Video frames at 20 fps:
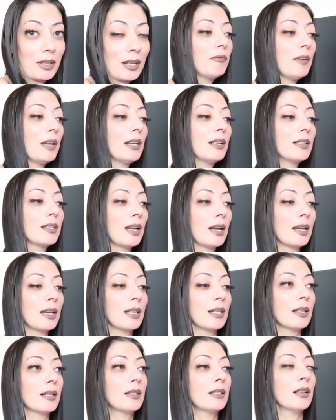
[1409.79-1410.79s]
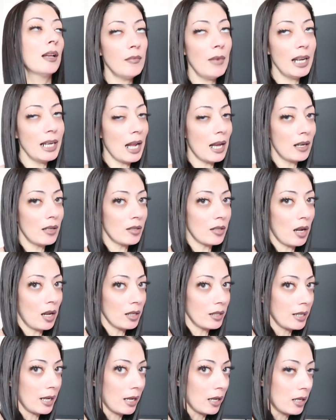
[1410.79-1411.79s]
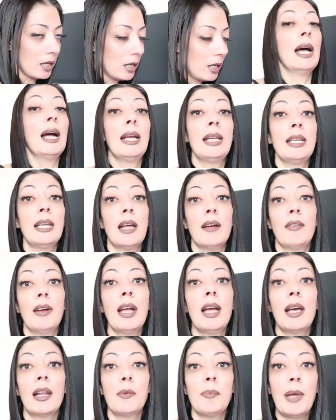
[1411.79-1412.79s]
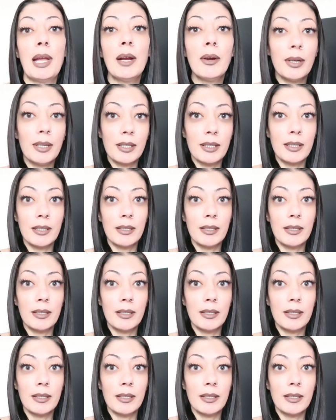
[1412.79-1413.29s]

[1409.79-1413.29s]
The fake psychics. My dad is not dead. I never had a parrot.